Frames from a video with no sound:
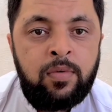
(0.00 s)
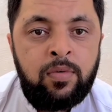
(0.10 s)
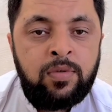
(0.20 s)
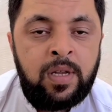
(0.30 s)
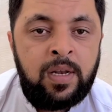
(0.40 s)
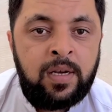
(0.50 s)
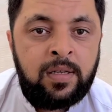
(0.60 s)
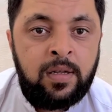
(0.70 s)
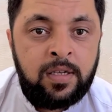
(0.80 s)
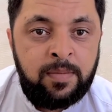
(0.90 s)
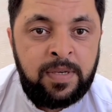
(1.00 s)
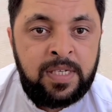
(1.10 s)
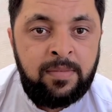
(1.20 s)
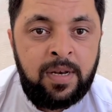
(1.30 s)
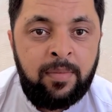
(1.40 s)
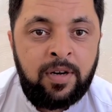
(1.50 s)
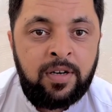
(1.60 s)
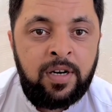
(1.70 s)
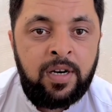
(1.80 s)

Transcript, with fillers: to select the specimen of concrete,